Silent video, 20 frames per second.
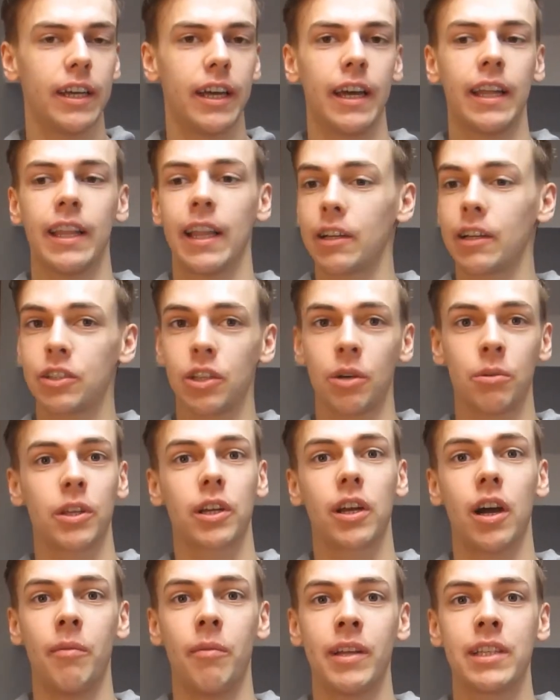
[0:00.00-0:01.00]
Let us know
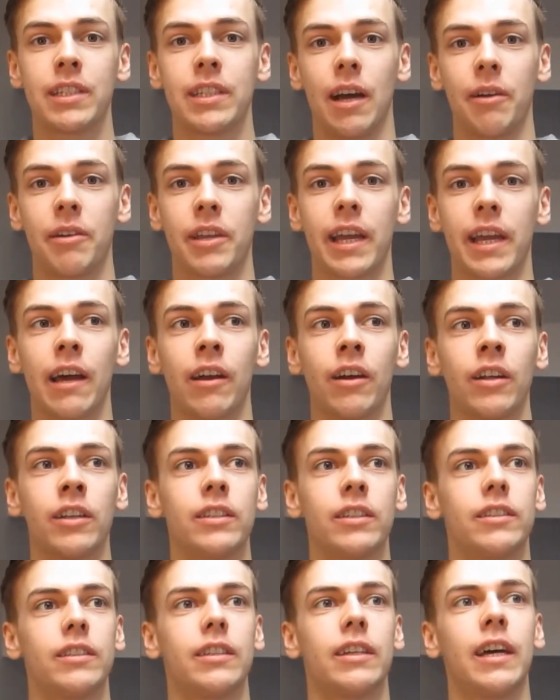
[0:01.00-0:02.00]
in the comments how you get
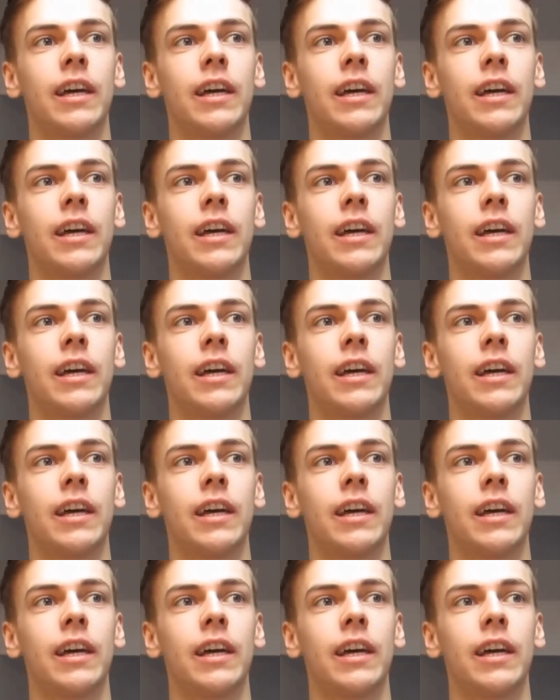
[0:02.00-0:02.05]
on,